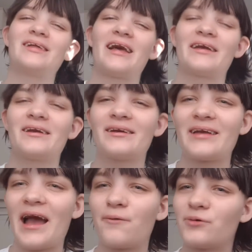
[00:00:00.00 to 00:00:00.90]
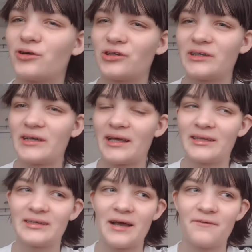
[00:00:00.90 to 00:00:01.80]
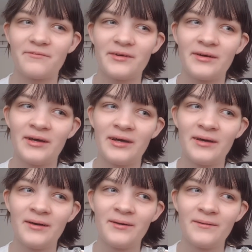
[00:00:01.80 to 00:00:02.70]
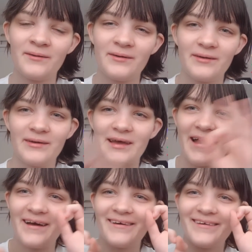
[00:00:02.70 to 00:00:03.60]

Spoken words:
like covers and stuff. Yeah,